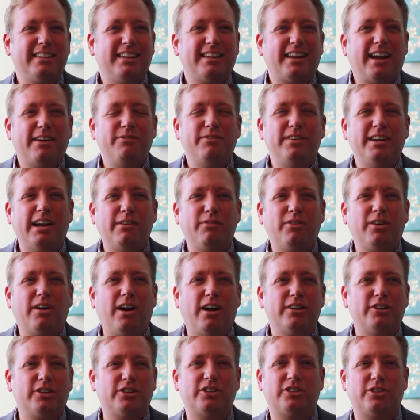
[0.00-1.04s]
I've never
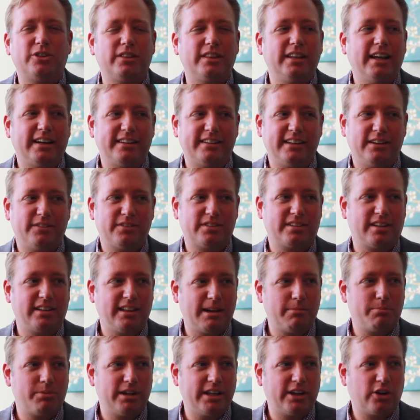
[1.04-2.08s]
understood the idea of
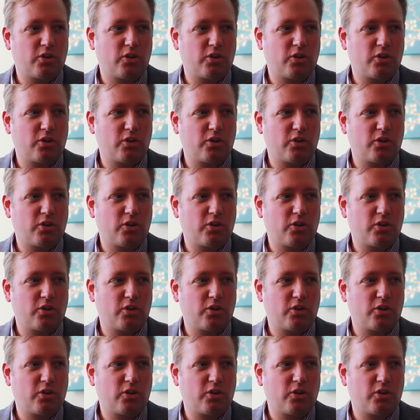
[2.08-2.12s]
celebrity